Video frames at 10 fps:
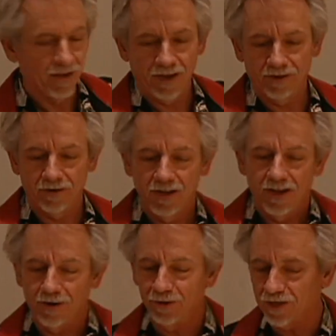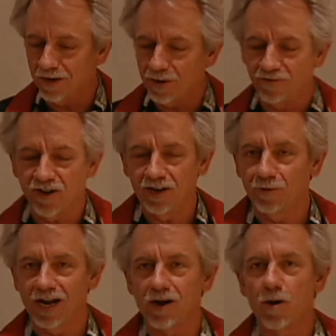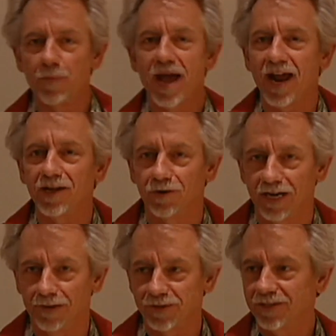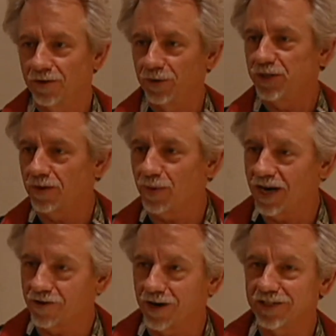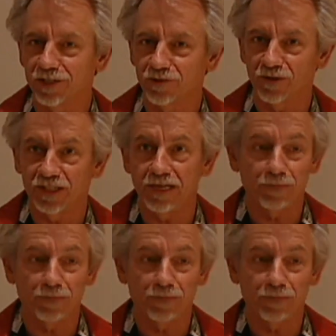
And and we talk about finding what I call patio games, the ones you can buy on Craigslist for cheap